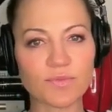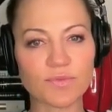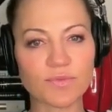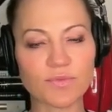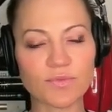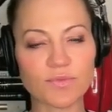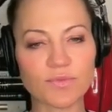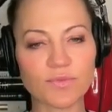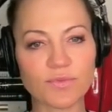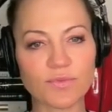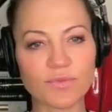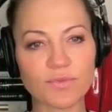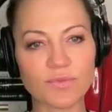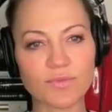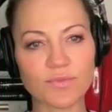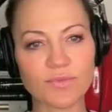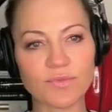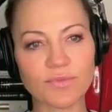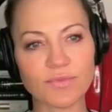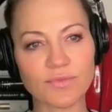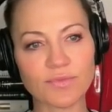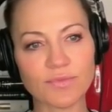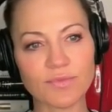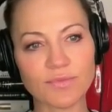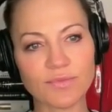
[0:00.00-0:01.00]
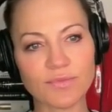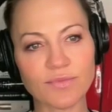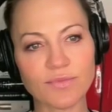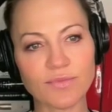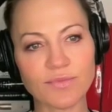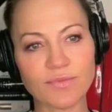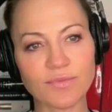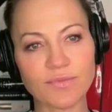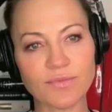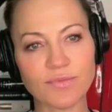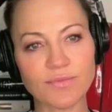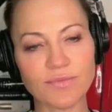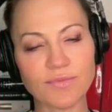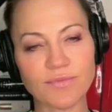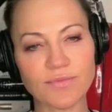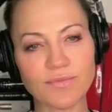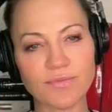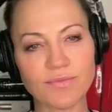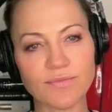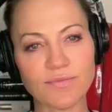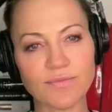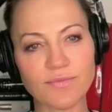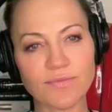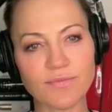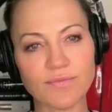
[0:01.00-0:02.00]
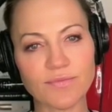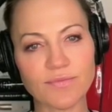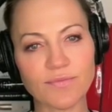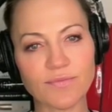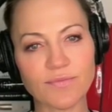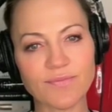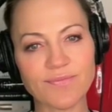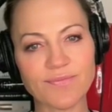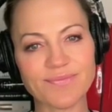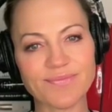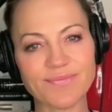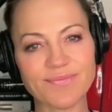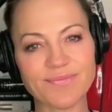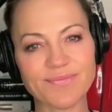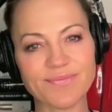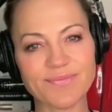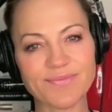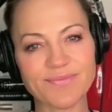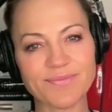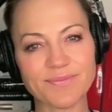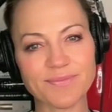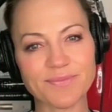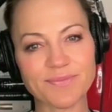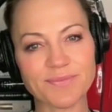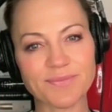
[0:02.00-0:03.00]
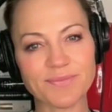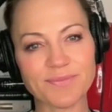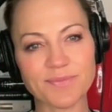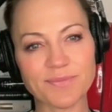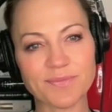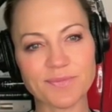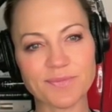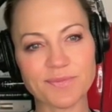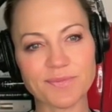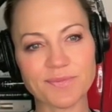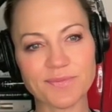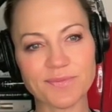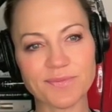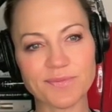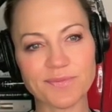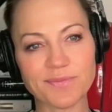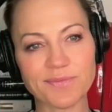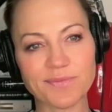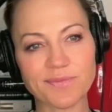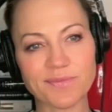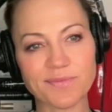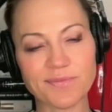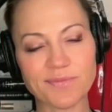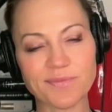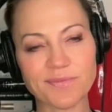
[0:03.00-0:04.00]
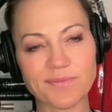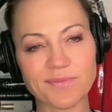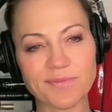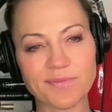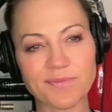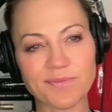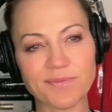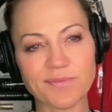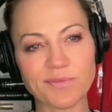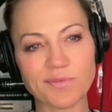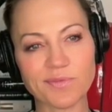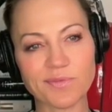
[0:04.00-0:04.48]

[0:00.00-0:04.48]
This person isn't speaking.